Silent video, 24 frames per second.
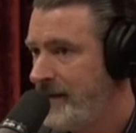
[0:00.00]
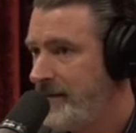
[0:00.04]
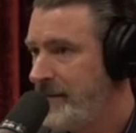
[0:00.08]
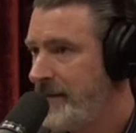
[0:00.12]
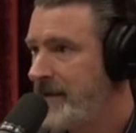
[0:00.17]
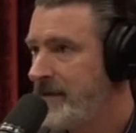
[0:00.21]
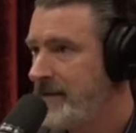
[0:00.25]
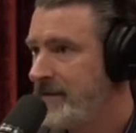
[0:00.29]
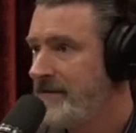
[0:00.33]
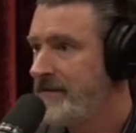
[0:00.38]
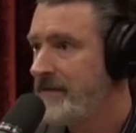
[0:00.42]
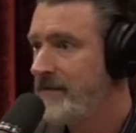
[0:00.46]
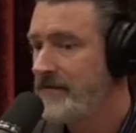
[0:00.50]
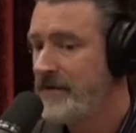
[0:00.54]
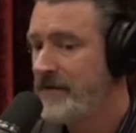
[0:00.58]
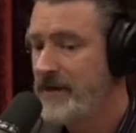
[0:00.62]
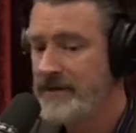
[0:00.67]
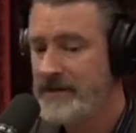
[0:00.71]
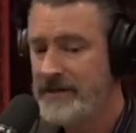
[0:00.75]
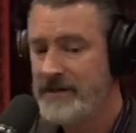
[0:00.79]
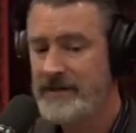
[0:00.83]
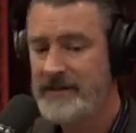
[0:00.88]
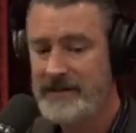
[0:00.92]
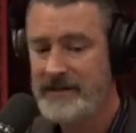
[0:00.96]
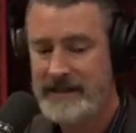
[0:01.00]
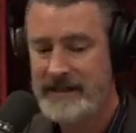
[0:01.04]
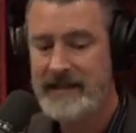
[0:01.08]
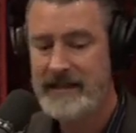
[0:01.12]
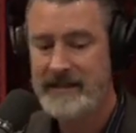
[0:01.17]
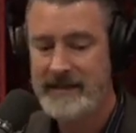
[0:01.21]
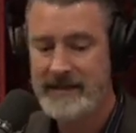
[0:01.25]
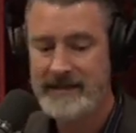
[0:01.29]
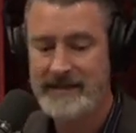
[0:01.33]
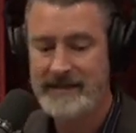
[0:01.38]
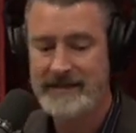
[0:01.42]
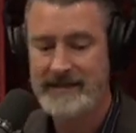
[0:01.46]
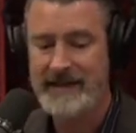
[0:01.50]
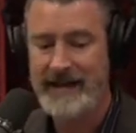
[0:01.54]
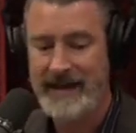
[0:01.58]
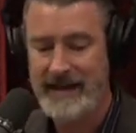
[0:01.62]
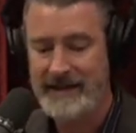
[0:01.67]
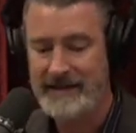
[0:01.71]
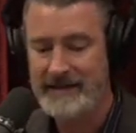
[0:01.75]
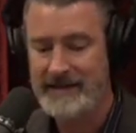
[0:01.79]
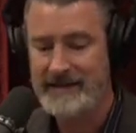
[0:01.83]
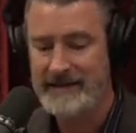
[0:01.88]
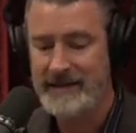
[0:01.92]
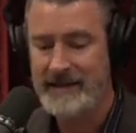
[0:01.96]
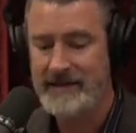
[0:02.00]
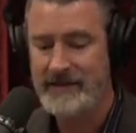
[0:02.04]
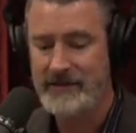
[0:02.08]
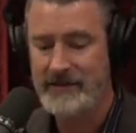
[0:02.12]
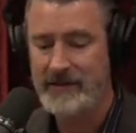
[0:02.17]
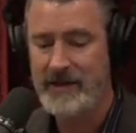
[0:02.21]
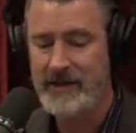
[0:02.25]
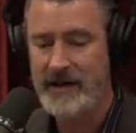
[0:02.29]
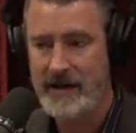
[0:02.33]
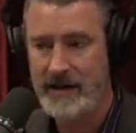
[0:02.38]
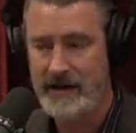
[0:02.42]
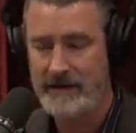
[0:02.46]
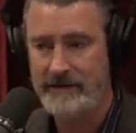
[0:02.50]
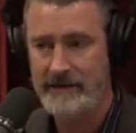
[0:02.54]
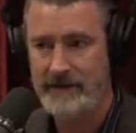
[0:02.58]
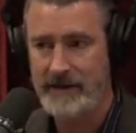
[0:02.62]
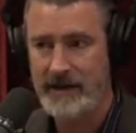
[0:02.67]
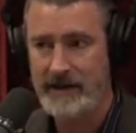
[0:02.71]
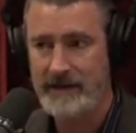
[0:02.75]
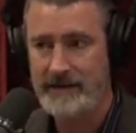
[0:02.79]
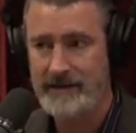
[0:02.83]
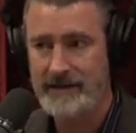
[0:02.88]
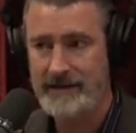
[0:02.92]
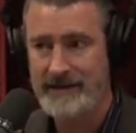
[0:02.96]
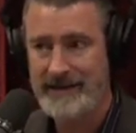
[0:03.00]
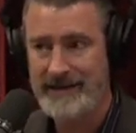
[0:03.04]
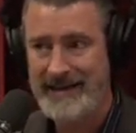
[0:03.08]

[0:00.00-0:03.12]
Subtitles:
Because if the Russians see this as an existential conflict,